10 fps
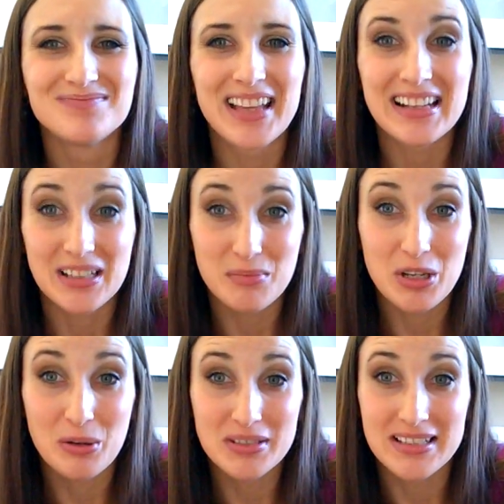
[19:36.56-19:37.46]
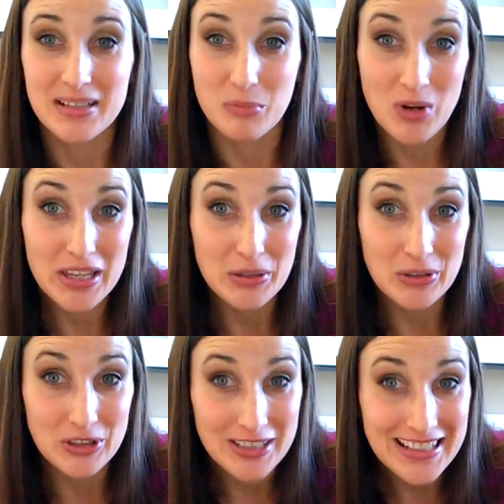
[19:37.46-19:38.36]
And I'll be hosting them
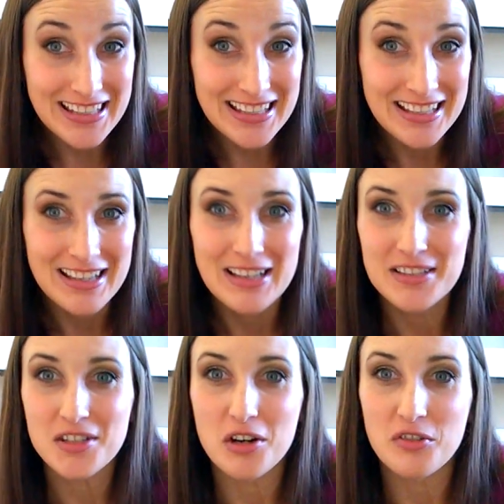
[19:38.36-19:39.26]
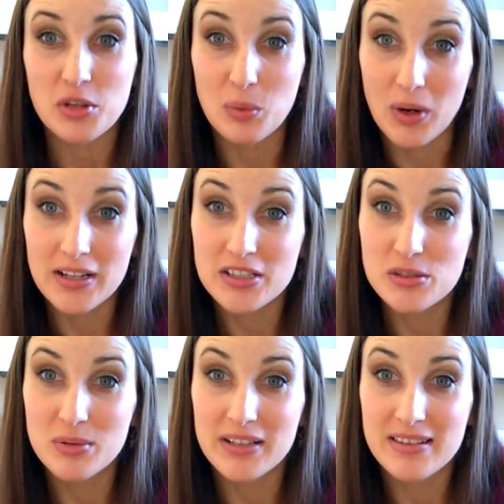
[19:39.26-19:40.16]
regularly. So if you want
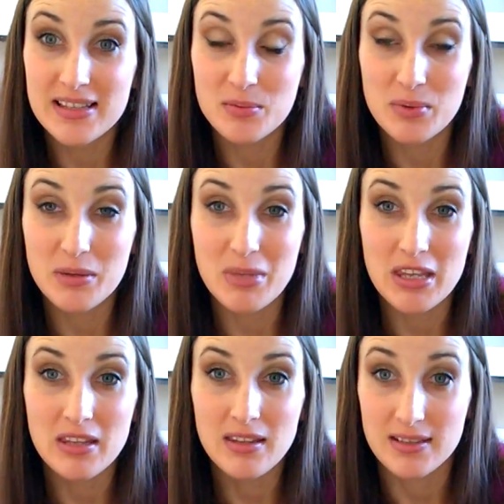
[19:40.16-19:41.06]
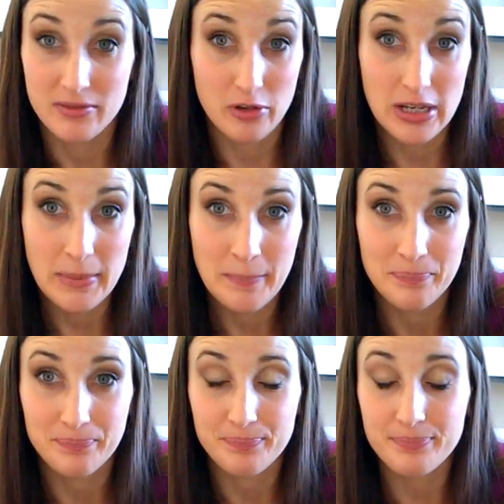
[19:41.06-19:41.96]
to do one of these with me, it's free.
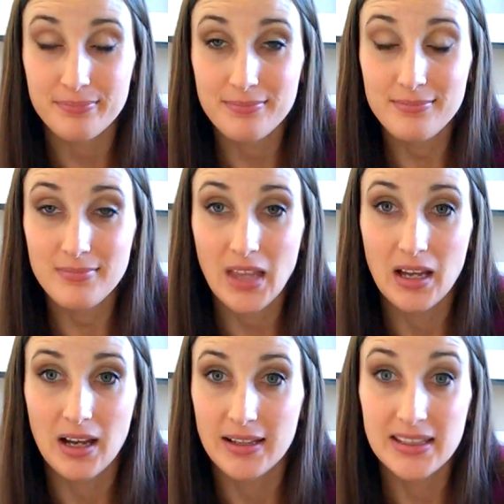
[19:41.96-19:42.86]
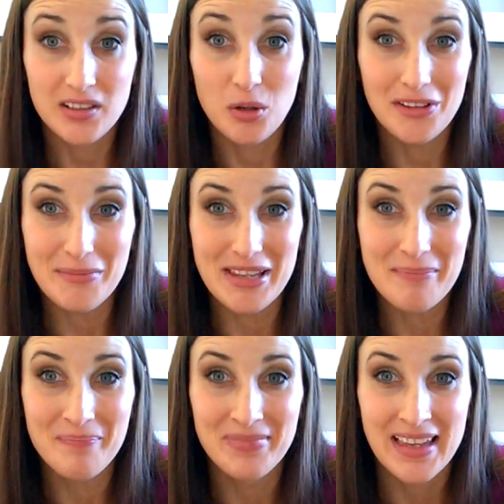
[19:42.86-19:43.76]
Get a hold of
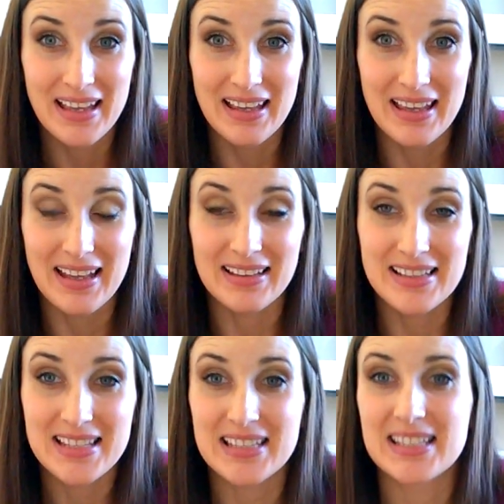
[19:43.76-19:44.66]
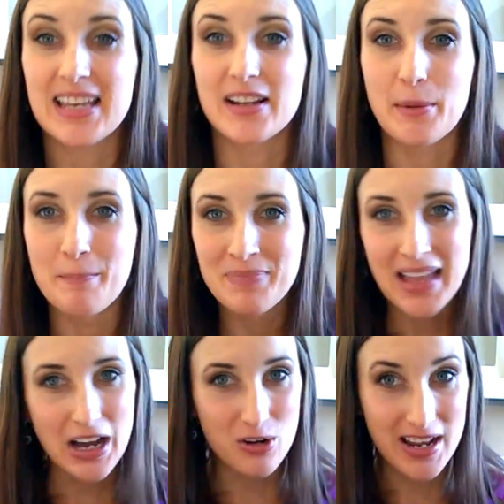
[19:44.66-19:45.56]
me and let's get together.
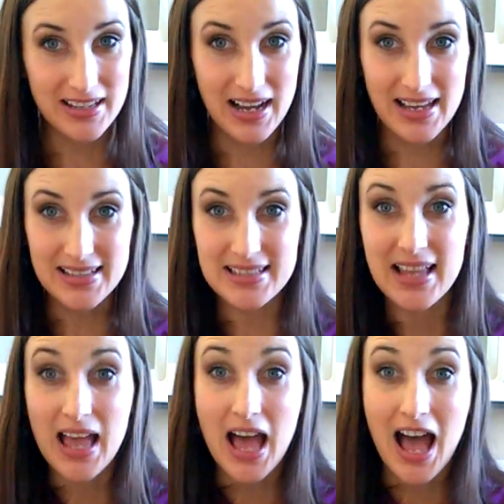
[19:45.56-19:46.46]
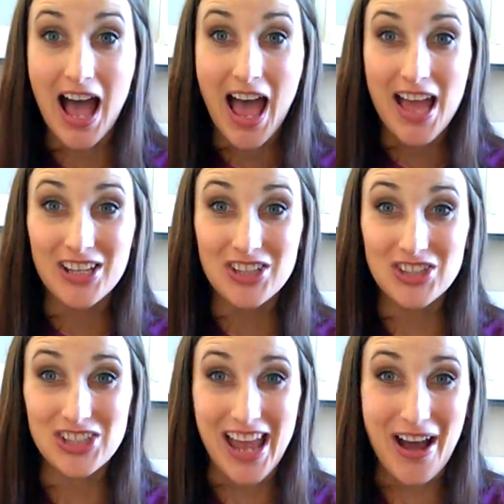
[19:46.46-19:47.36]
Alright guys,
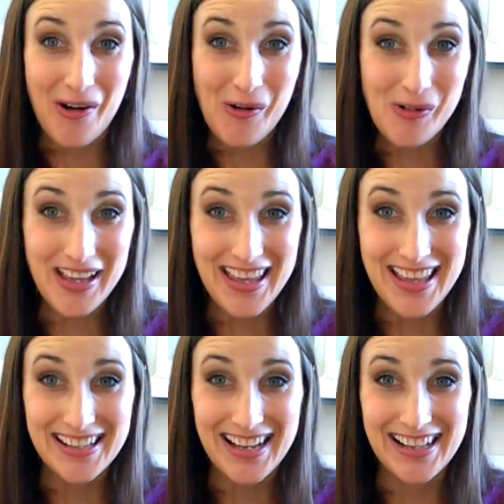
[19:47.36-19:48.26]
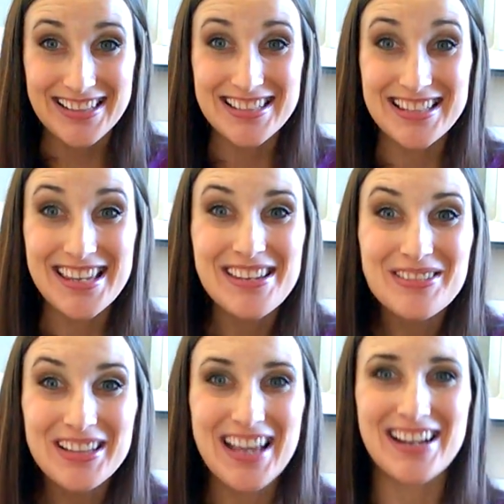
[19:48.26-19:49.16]
ciao, and I'll see
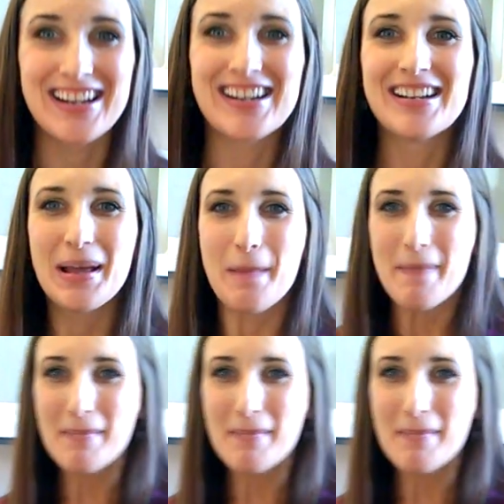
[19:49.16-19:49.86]
you later. Bye